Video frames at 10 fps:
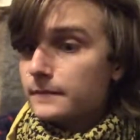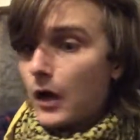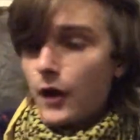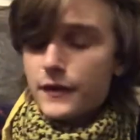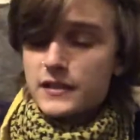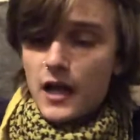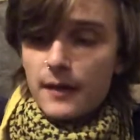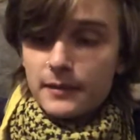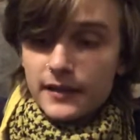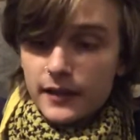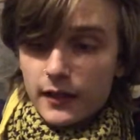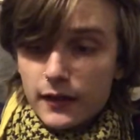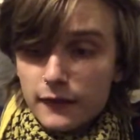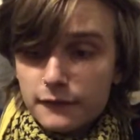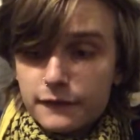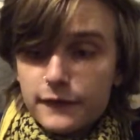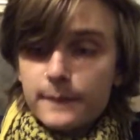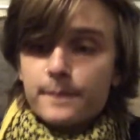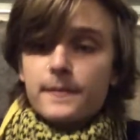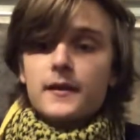on the topic of
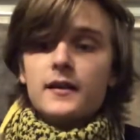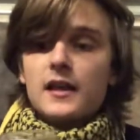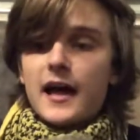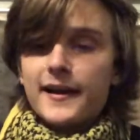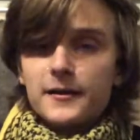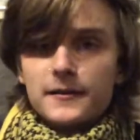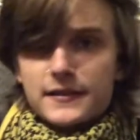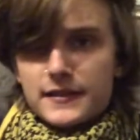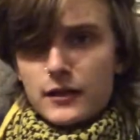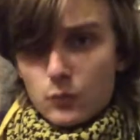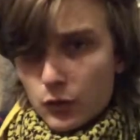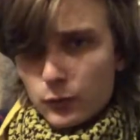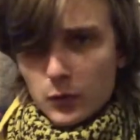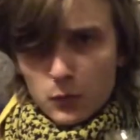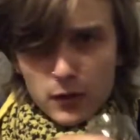Ireland in World War